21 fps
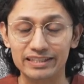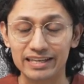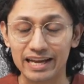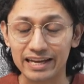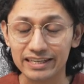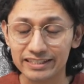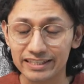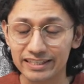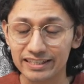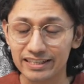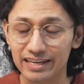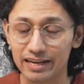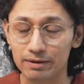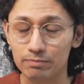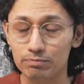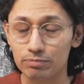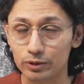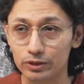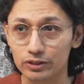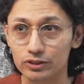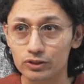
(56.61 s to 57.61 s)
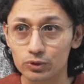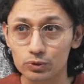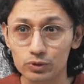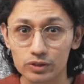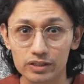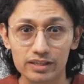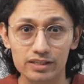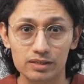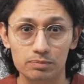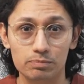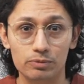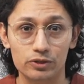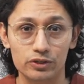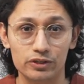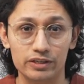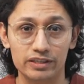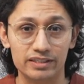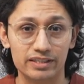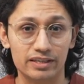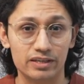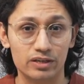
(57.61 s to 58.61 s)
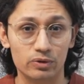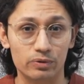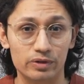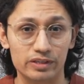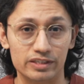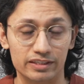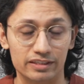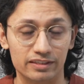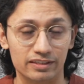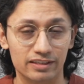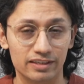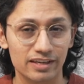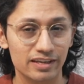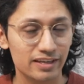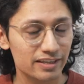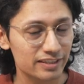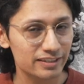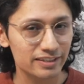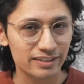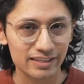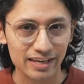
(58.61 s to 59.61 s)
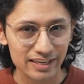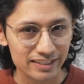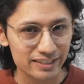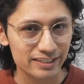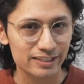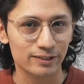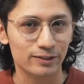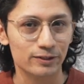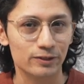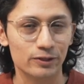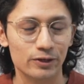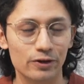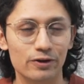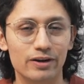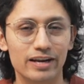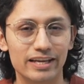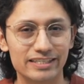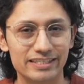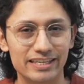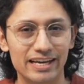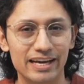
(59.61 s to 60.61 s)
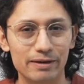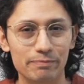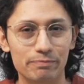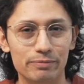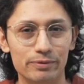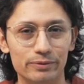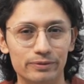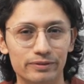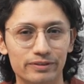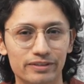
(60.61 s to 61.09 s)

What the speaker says: 99.26% accuracy. That's not a typo.